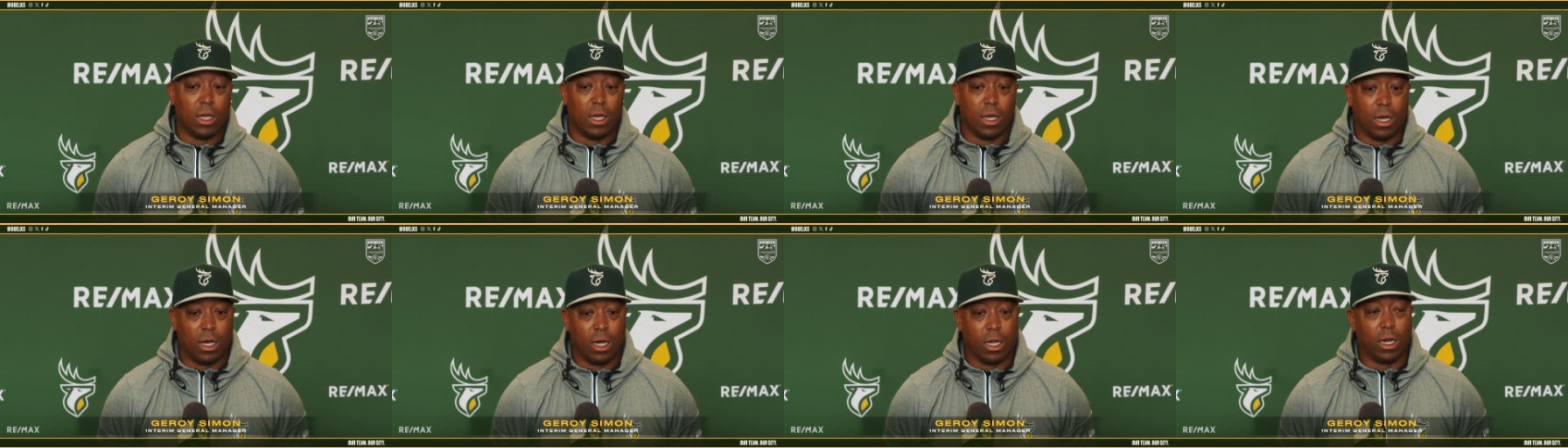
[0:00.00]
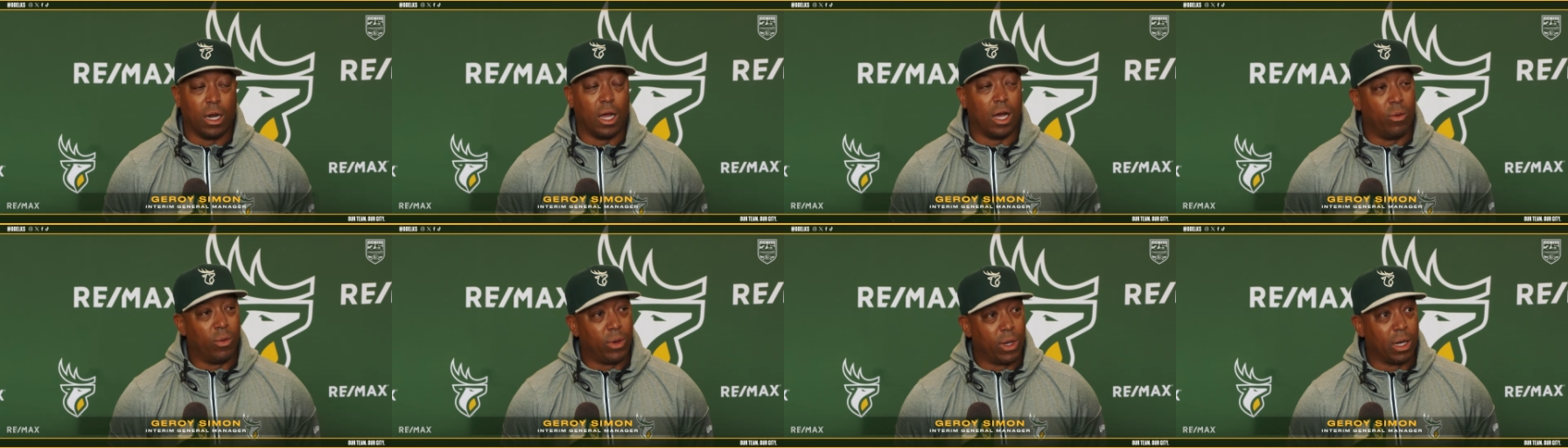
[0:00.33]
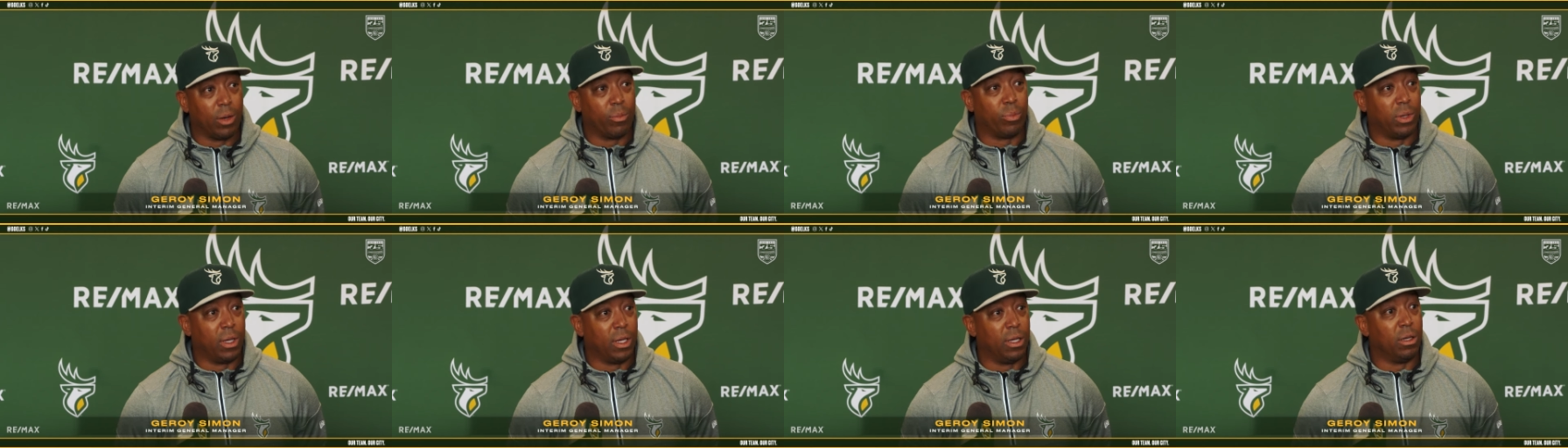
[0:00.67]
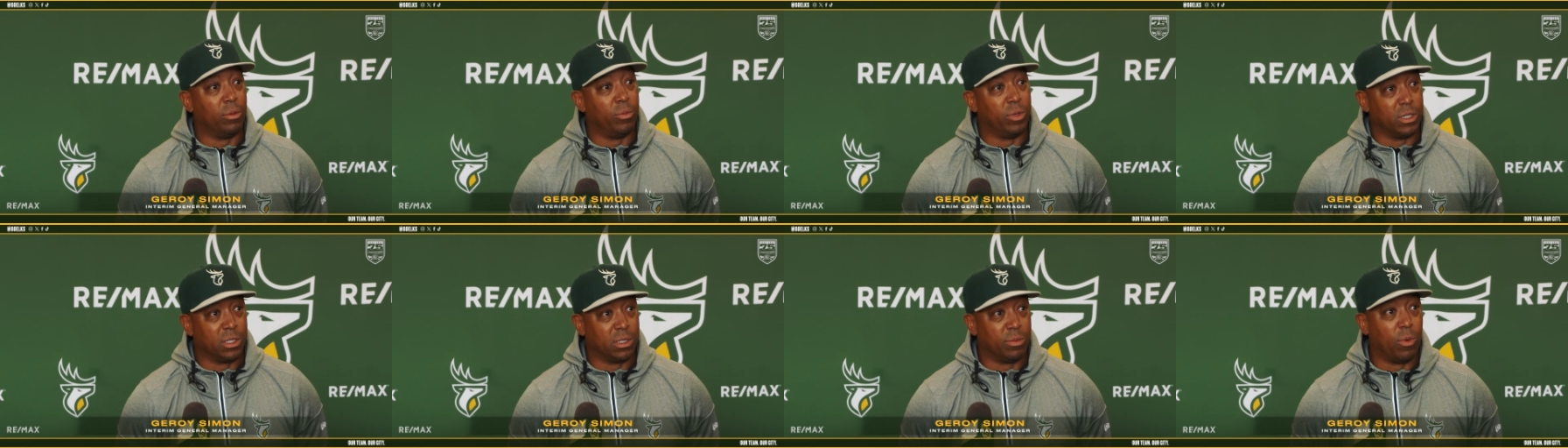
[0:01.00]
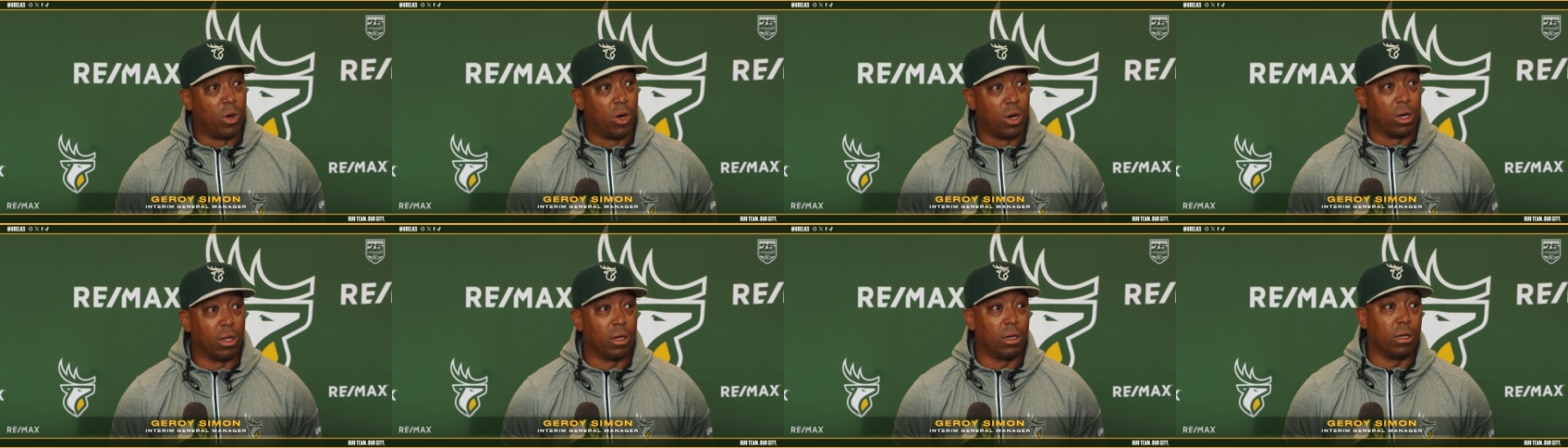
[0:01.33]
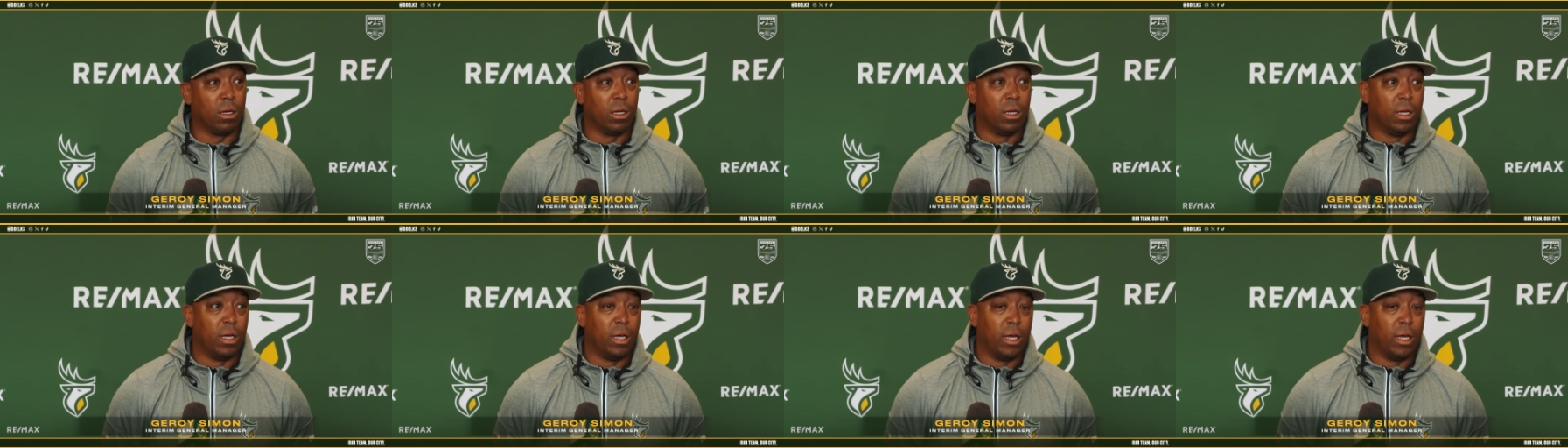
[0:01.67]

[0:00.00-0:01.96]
Now we got to play a little bit smarter